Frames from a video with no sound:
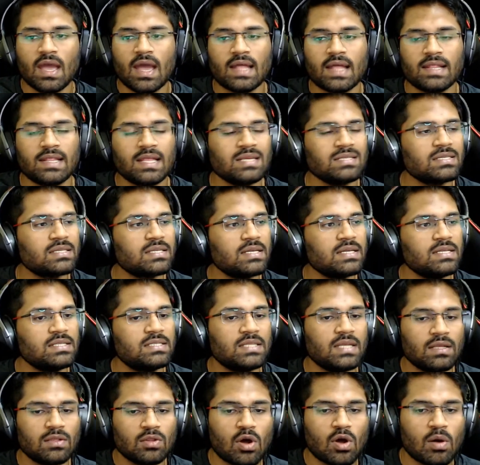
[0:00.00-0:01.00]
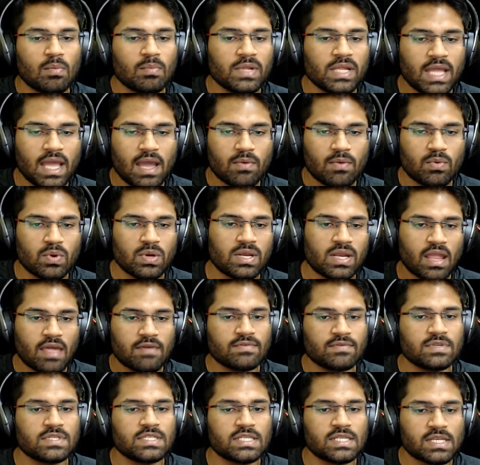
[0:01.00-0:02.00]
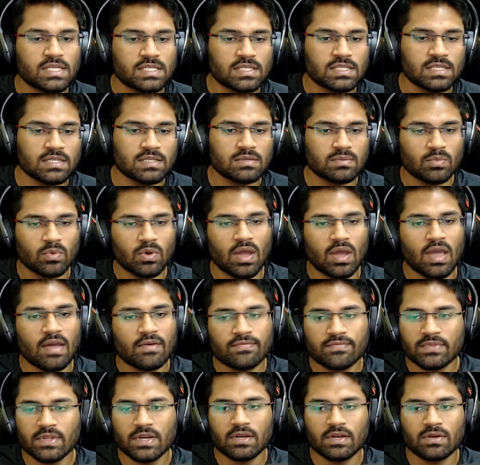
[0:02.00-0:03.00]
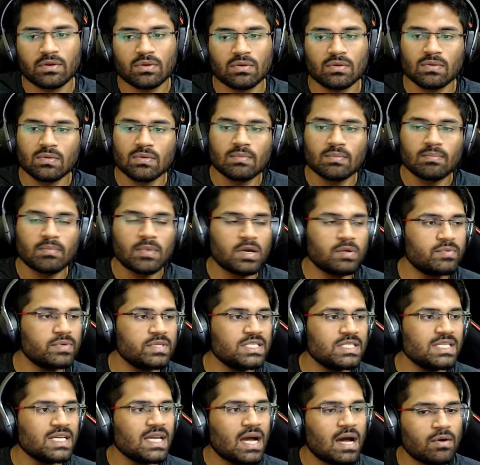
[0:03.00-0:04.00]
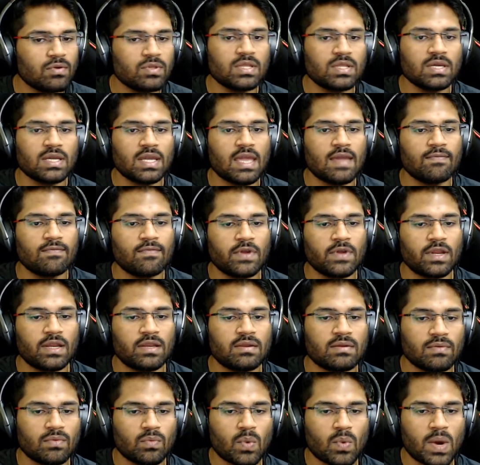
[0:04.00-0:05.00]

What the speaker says: And there is a reasoning. Normally, I would never suggest this move f3 to you, but we'll see how the game went.